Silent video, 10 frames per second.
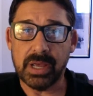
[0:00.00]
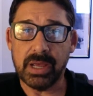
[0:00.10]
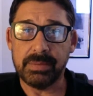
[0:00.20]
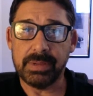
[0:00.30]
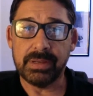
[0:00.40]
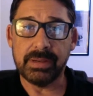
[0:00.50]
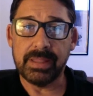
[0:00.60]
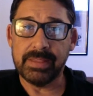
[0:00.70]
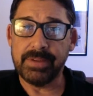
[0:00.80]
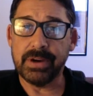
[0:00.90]

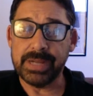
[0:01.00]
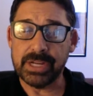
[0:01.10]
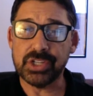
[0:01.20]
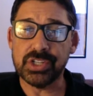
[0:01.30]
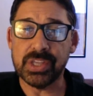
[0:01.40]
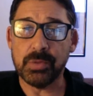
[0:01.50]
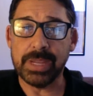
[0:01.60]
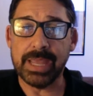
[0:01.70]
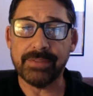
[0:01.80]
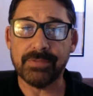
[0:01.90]
and the variations that we
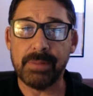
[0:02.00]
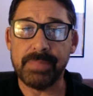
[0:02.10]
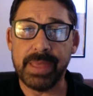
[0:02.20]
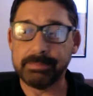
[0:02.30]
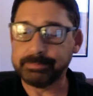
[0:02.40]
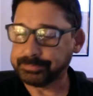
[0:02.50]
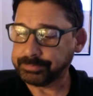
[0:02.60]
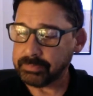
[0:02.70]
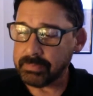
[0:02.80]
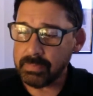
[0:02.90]
get from them.
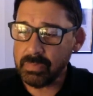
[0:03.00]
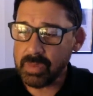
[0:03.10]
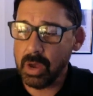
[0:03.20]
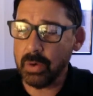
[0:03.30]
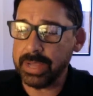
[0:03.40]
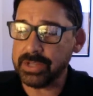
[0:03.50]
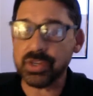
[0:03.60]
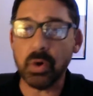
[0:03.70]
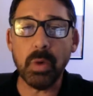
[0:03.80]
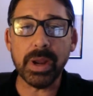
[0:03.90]
Okay,
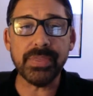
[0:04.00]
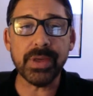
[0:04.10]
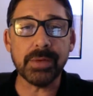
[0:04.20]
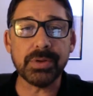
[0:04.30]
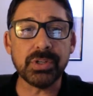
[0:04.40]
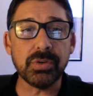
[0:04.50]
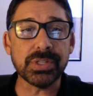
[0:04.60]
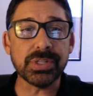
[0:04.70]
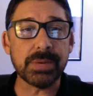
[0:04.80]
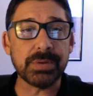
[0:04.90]
so what I thought I would do
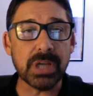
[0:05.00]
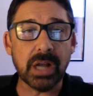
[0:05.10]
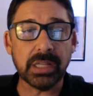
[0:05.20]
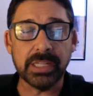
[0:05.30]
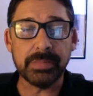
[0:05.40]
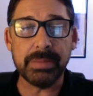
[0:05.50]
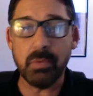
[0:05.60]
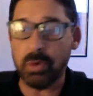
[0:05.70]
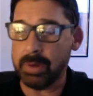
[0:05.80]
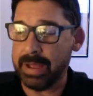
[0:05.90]
is I would talk a little bit
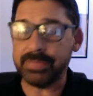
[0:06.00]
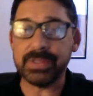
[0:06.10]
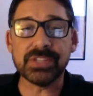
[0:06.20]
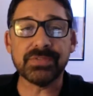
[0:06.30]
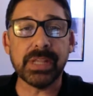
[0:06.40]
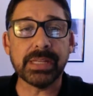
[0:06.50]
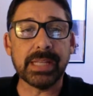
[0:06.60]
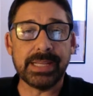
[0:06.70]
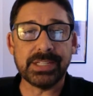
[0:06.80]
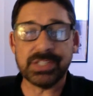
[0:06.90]
more about these
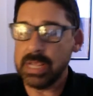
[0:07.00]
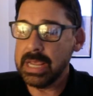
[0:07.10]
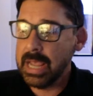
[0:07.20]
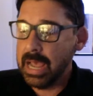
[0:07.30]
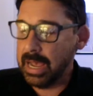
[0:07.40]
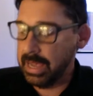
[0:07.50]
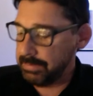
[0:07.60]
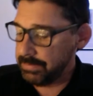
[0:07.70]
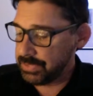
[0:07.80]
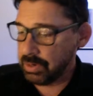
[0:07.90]
floodlights.
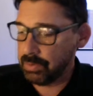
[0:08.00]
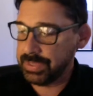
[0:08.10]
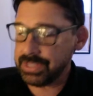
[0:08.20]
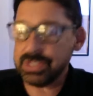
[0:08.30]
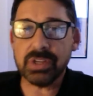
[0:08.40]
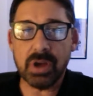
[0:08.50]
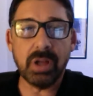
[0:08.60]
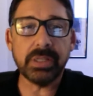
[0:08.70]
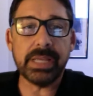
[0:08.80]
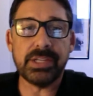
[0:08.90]
So this is
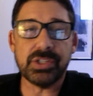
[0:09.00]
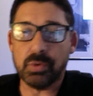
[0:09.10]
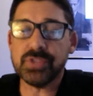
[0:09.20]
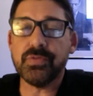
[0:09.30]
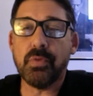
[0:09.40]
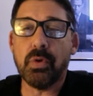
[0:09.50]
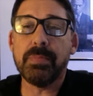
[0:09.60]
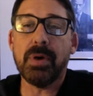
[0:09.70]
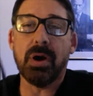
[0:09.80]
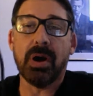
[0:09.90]
called a Source 4
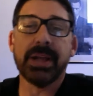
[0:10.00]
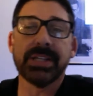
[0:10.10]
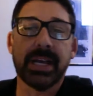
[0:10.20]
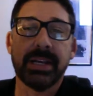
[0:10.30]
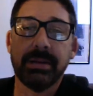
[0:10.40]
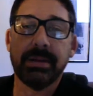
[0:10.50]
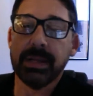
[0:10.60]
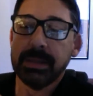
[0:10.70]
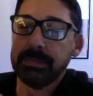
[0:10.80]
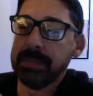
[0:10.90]
PAR, as I
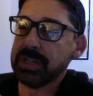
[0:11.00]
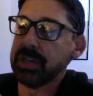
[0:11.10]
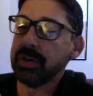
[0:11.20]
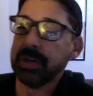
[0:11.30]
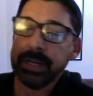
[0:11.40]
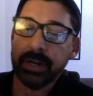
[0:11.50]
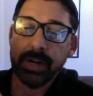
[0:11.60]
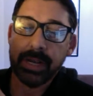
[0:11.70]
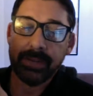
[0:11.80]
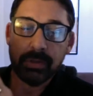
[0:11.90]
mentioned earlier,
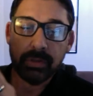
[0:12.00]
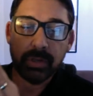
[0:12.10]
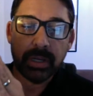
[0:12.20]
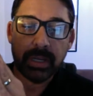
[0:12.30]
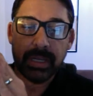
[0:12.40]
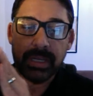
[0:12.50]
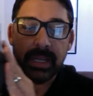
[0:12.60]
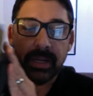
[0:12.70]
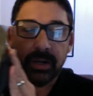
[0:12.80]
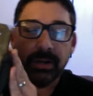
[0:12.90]
and if you look in
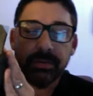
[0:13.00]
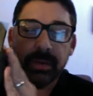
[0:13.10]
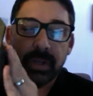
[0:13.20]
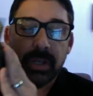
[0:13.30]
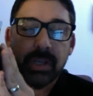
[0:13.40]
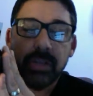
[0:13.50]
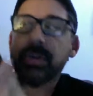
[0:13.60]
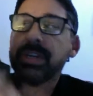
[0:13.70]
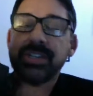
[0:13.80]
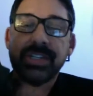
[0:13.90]
here, you
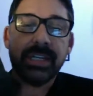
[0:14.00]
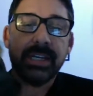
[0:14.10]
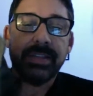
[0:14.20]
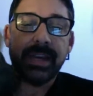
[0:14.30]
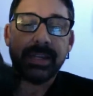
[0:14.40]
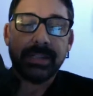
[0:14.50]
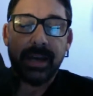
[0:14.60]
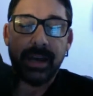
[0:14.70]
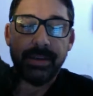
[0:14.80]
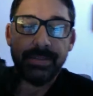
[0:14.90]
can see that
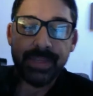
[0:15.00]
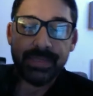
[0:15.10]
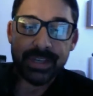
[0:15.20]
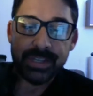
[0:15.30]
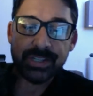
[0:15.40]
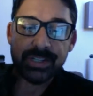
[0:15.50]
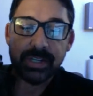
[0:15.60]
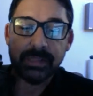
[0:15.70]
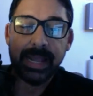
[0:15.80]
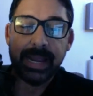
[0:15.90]
that this
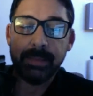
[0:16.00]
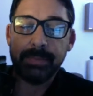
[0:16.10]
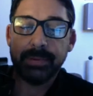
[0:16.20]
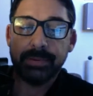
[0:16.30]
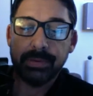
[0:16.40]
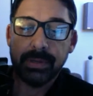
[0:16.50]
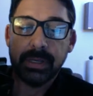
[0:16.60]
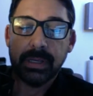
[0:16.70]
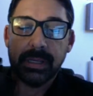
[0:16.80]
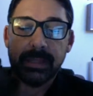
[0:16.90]
lamp
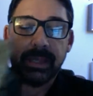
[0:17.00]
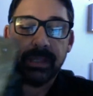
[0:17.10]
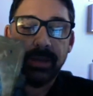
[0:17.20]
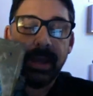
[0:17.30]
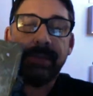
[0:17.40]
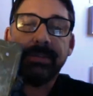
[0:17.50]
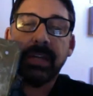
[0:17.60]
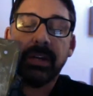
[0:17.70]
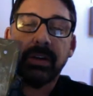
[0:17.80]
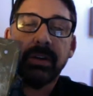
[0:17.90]
that you have
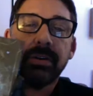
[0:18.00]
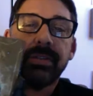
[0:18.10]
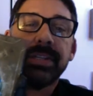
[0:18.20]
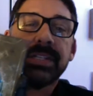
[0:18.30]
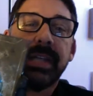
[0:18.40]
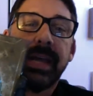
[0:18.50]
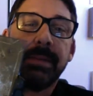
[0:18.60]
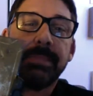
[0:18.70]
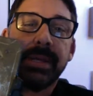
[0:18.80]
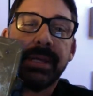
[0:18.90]
here, this
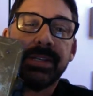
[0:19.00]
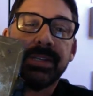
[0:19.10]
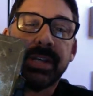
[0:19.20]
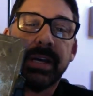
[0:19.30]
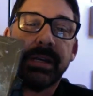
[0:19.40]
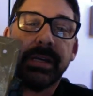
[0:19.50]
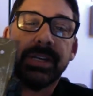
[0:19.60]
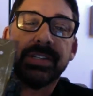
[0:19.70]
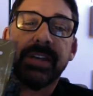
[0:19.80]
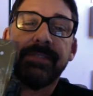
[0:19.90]
lamp is
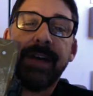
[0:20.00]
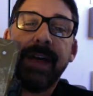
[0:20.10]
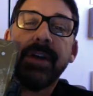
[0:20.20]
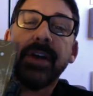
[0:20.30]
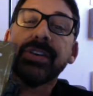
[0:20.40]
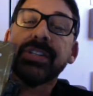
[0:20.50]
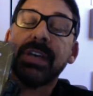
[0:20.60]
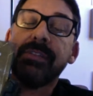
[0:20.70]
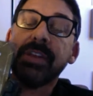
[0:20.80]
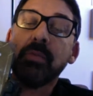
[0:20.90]
a
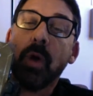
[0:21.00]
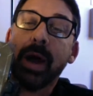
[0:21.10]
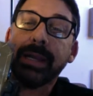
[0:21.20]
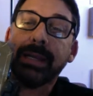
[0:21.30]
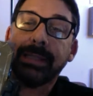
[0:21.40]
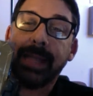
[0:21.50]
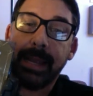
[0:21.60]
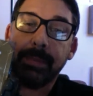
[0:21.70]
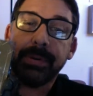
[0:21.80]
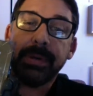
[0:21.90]
570 watt
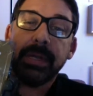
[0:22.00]
lamp.